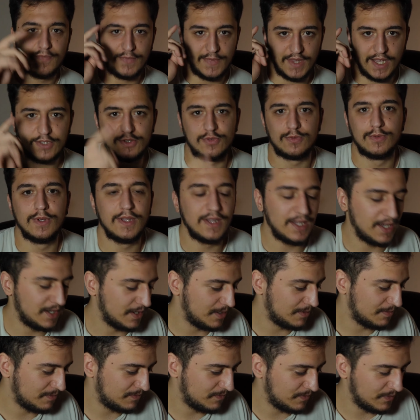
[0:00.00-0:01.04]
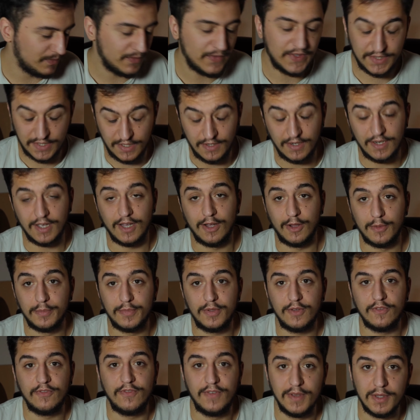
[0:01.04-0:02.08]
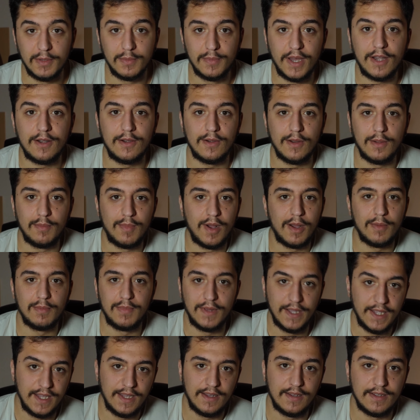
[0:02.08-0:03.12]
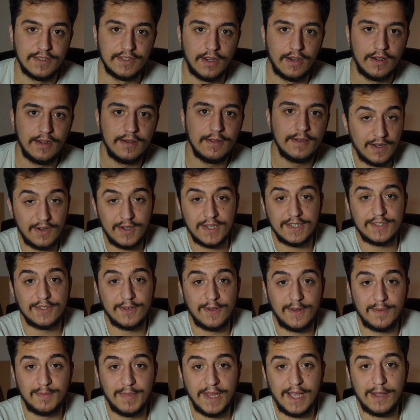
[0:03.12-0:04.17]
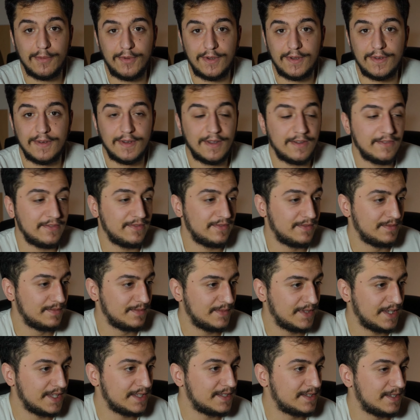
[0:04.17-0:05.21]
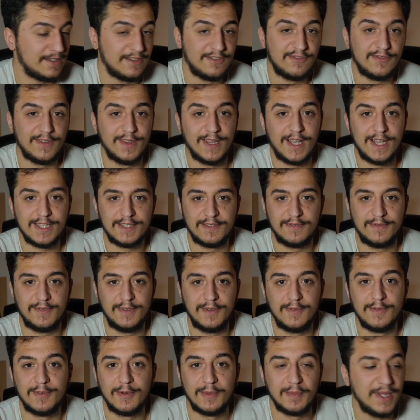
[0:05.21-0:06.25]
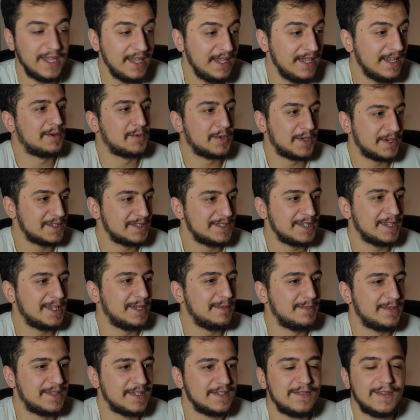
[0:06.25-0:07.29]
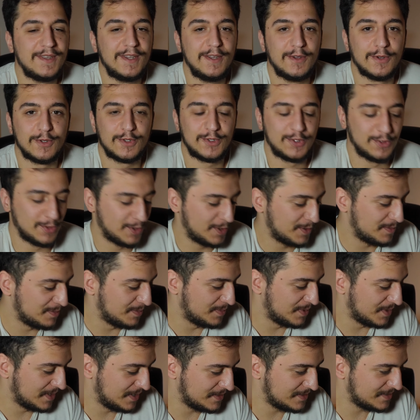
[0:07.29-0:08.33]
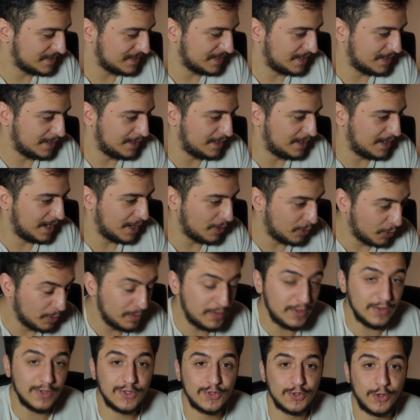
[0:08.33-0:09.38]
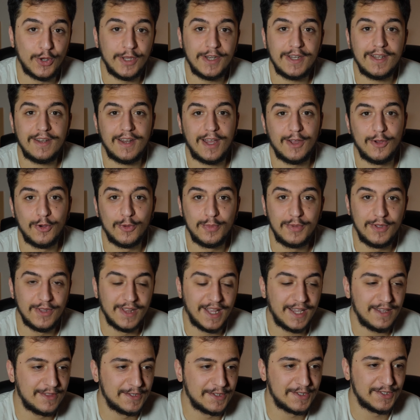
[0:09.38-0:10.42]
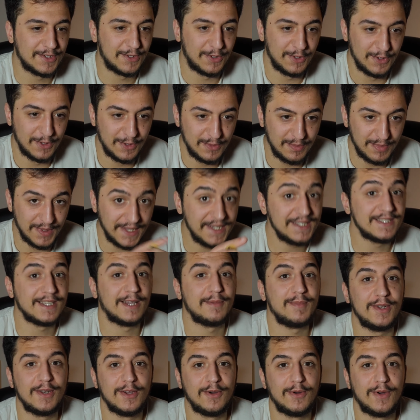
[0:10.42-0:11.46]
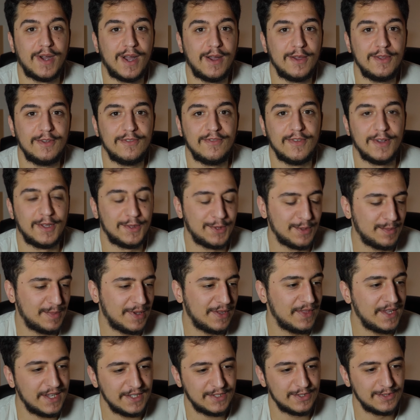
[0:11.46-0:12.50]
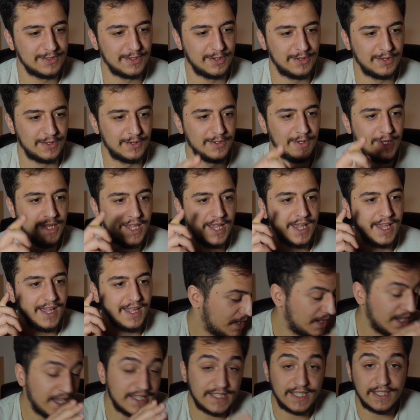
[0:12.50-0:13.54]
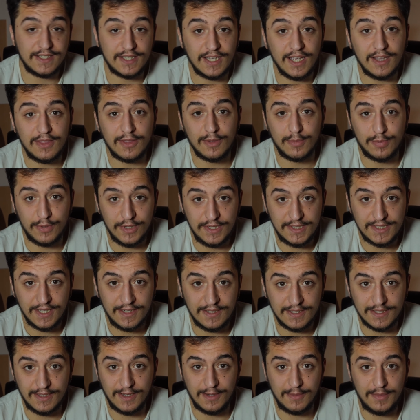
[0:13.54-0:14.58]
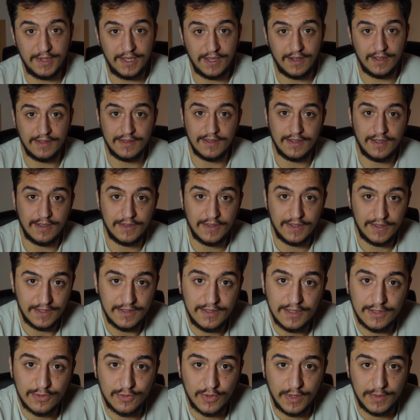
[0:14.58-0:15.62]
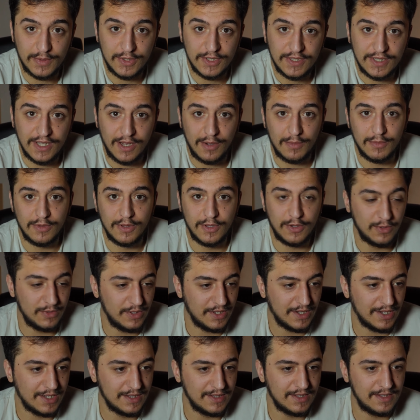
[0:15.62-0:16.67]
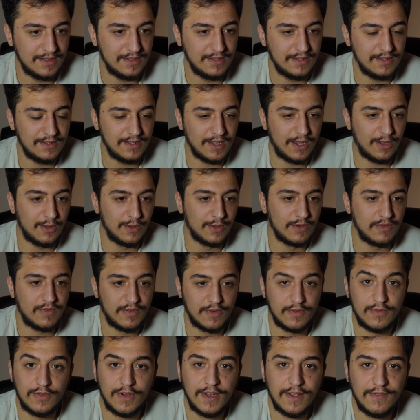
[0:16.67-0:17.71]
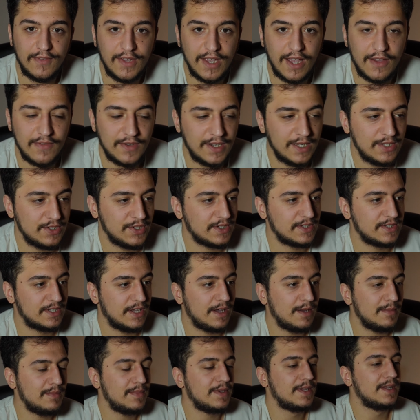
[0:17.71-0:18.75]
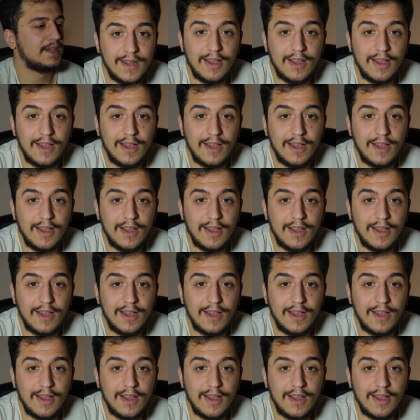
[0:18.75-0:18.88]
That's gonna help you feel better about playing guitar. All right, so I blabbered enough. That's enough philosophy for me. I wanted to keep this video short, but I hope you enjoyed it. I hope you liked the solo. Please let me know how you felt about that solo. As I said, the preset is gonna be under the description down below. You can download it for free if you have an HX Stomp.